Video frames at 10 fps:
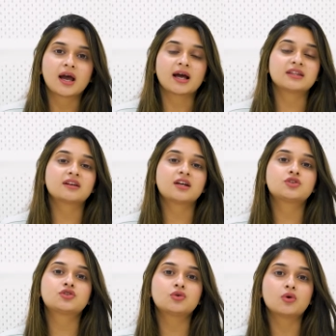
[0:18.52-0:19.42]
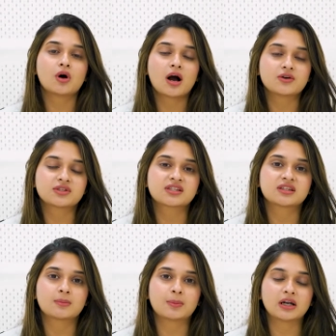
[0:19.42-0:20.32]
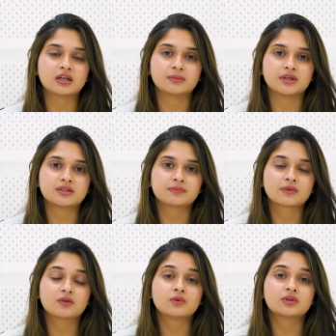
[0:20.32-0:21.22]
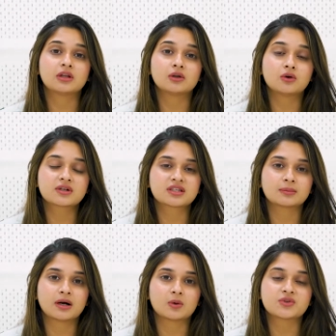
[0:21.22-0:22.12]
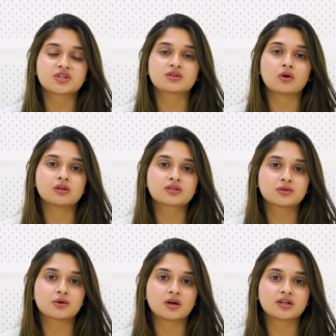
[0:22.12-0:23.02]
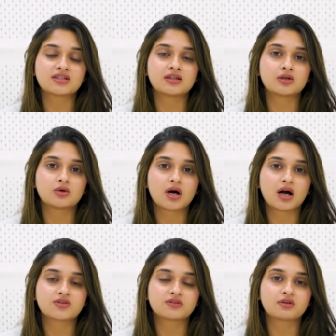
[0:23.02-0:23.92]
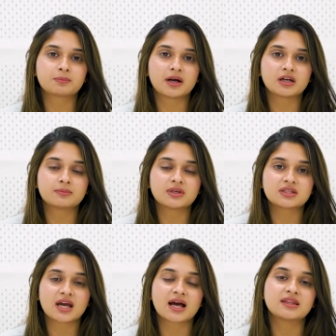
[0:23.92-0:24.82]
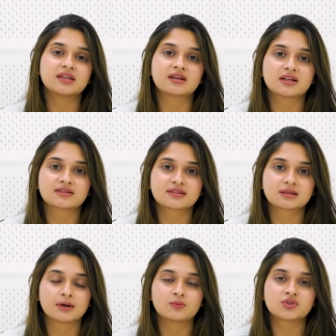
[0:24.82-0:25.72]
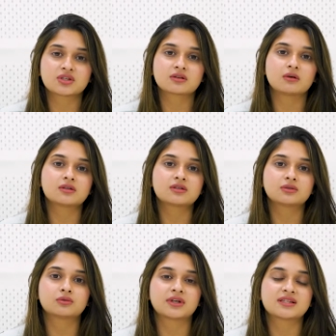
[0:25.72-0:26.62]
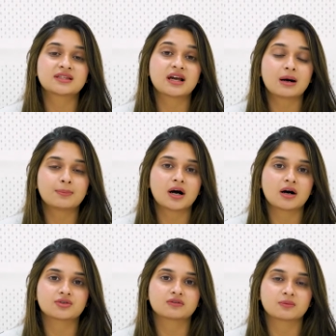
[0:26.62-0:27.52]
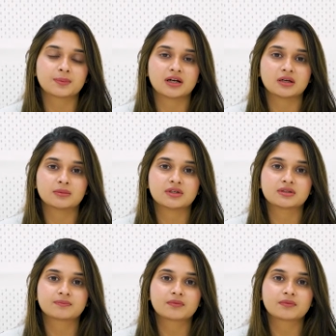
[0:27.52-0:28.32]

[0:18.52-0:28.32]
And there are two houses in the parliament. The Lok Sabha, which is also called as the lower house of the parliament, and the Rajya Sabha, which is also known as the upper house of the parliament.